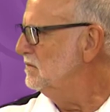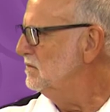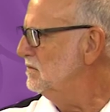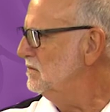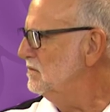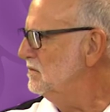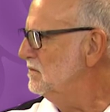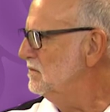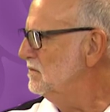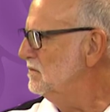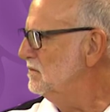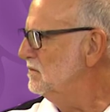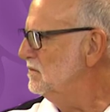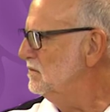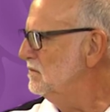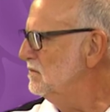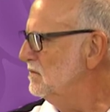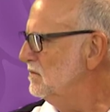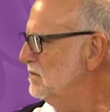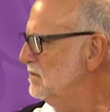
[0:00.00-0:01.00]

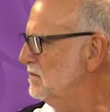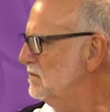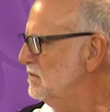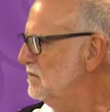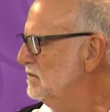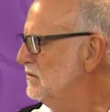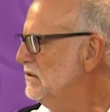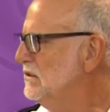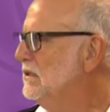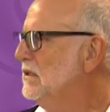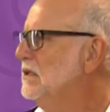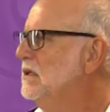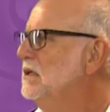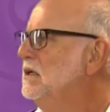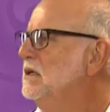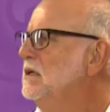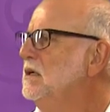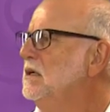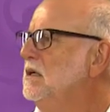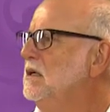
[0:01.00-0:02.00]

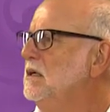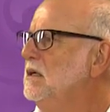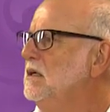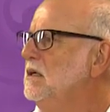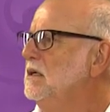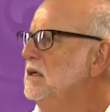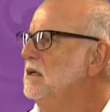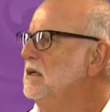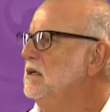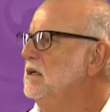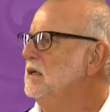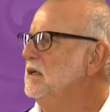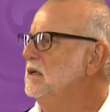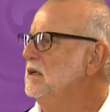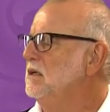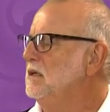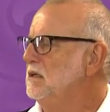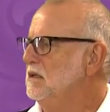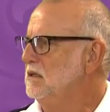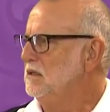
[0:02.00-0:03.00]

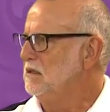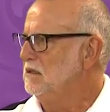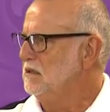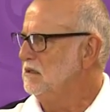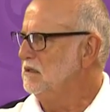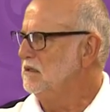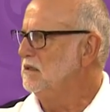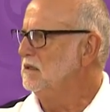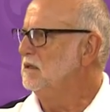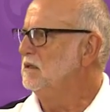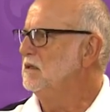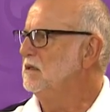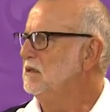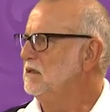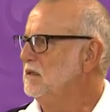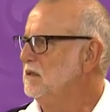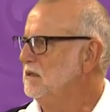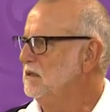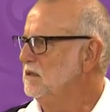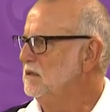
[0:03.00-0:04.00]

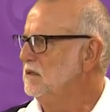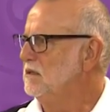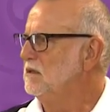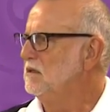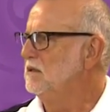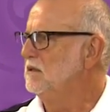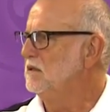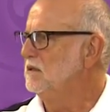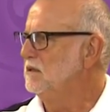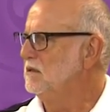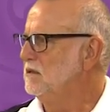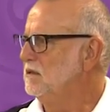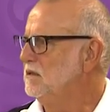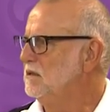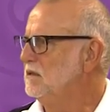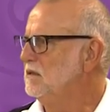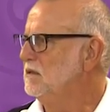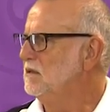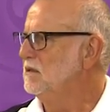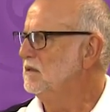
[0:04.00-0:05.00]

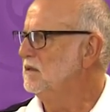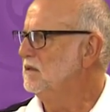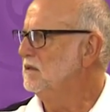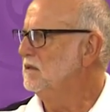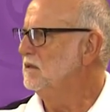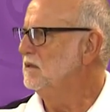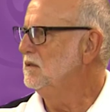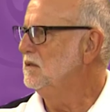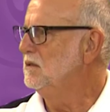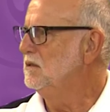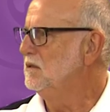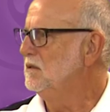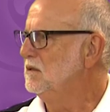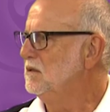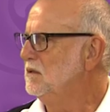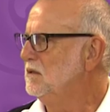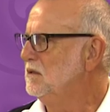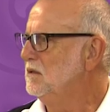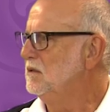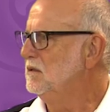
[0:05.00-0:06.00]

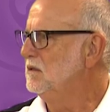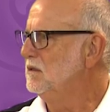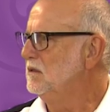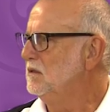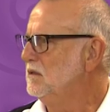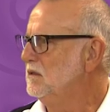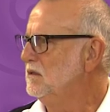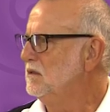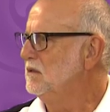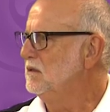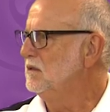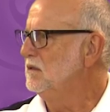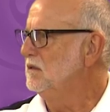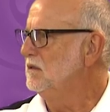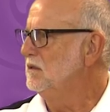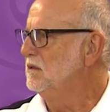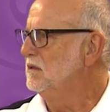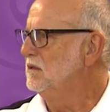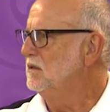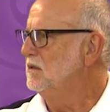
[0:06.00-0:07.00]

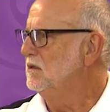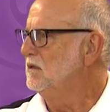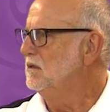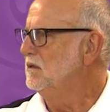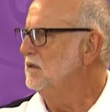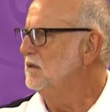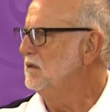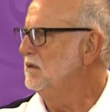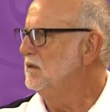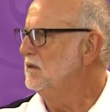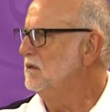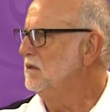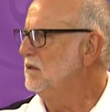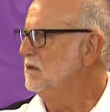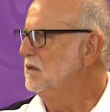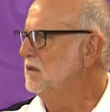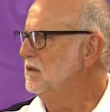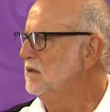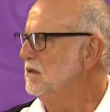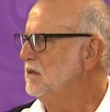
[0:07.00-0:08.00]
(silent)